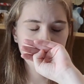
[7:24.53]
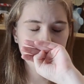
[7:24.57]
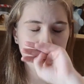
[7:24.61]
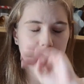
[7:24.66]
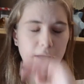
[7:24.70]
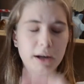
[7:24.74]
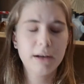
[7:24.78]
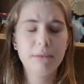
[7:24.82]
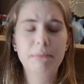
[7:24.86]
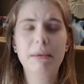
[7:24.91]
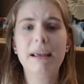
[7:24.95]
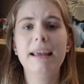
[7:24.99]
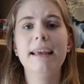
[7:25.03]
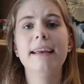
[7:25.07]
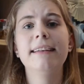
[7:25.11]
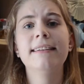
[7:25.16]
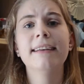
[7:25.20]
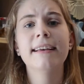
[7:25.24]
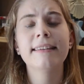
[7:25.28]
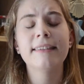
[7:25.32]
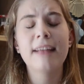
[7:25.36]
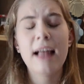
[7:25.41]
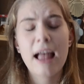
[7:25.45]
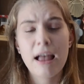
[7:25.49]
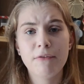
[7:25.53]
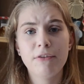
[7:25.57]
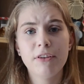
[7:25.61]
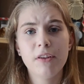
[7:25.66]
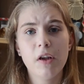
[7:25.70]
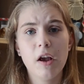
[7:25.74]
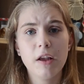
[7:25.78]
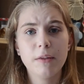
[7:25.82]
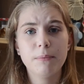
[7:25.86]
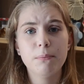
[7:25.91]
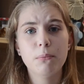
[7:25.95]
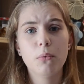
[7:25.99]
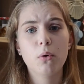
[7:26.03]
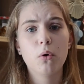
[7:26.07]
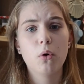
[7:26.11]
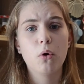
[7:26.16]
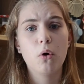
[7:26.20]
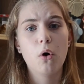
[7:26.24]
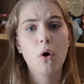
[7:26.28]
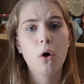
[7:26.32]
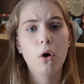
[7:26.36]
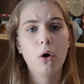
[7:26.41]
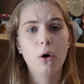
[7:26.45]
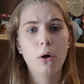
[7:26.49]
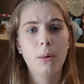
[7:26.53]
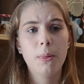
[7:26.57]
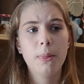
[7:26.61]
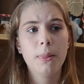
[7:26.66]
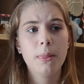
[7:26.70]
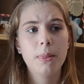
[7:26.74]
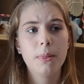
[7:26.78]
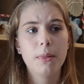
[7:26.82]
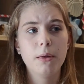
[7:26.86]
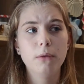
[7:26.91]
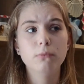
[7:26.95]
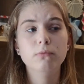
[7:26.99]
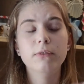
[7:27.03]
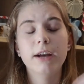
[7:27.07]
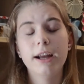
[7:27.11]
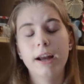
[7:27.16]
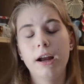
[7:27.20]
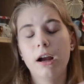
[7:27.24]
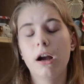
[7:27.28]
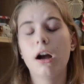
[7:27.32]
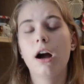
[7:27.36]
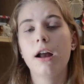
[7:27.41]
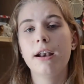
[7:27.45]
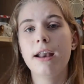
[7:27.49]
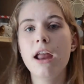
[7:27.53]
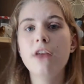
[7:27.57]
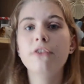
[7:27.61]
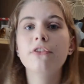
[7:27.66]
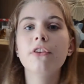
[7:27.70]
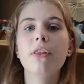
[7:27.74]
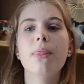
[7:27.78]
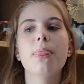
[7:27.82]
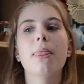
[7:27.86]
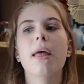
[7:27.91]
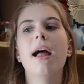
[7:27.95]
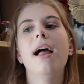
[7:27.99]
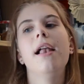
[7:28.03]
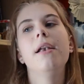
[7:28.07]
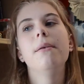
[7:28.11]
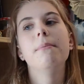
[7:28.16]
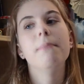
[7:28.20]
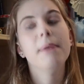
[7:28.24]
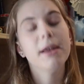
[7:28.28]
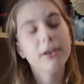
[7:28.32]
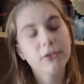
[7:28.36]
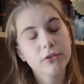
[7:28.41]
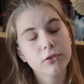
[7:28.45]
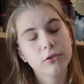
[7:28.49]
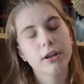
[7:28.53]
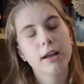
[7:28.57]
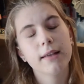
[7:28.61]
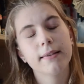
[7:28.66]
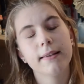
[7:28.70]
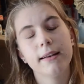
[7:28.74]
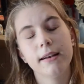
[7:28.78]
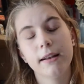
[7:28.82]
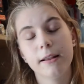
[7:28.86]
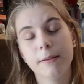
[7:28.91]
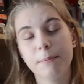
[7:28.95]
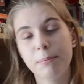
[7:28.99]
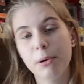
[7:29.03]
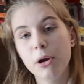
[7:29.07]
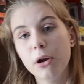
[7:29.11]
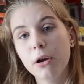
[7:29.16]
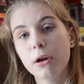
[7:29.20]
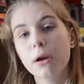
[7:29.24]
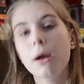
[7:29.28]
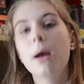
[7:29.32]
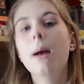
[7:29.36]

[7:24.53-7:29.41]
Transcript: emphasize more on the reincarnation than Mitchell does in his book,